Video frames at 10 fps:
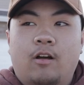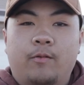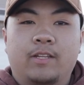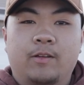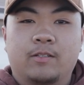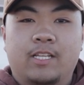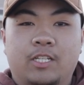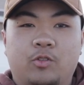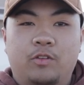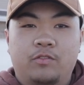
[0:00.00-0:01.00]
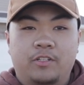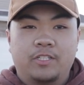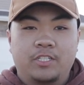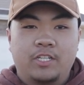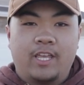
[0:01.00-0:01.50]
All we did was catch three
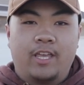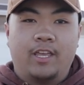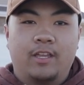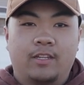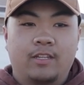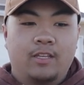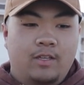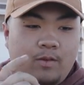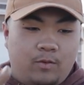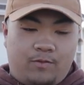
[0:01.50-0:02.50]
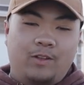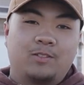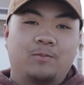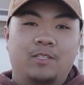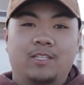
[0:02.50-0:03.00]
fish and we found
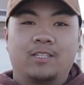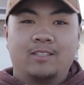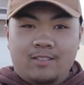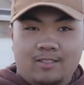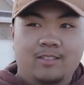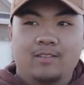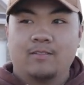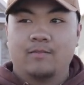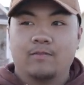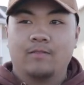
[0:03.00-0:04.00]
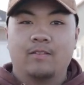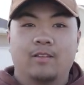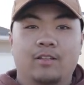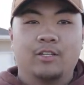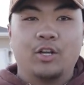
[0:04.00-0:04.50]
something
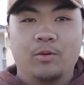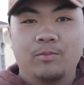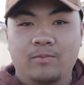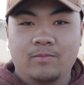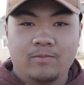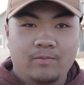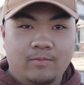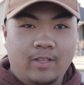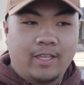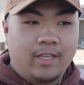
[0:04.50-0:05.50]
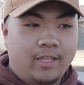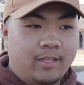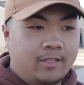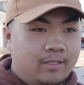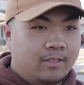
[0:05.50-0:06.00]
dope,
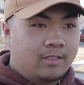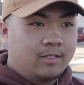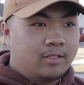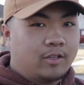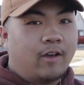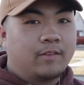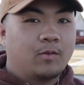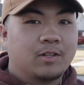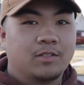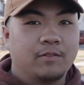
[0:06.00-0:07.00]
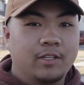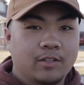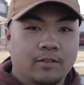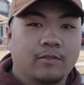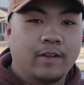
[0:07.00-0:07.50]
and y'all have to watch the
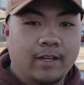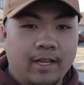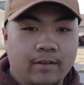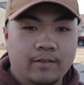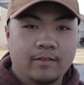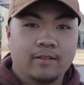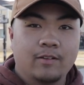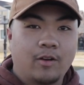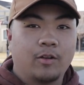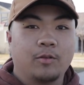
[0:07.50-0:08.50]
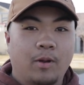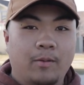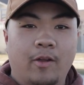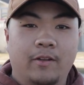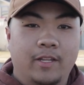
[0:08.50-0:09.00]
video to find out, or you
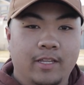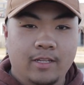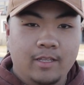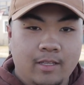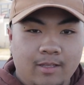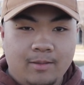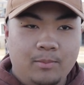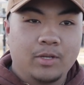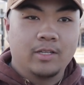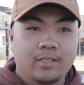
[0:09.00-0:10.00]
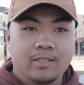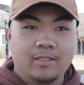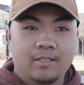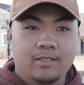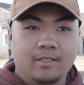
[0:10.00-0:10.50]
probably already did. But
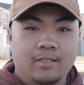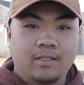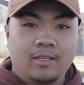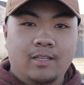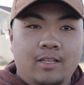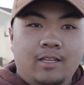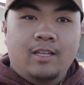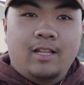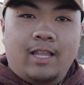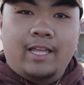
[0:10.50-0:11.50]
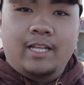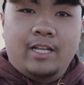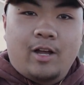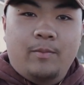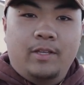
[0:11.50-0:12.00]
like,
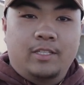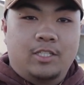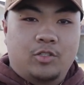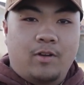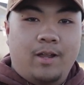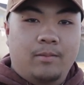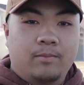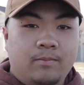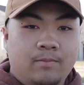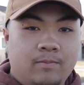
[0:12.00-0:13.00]
comment, and subscribe.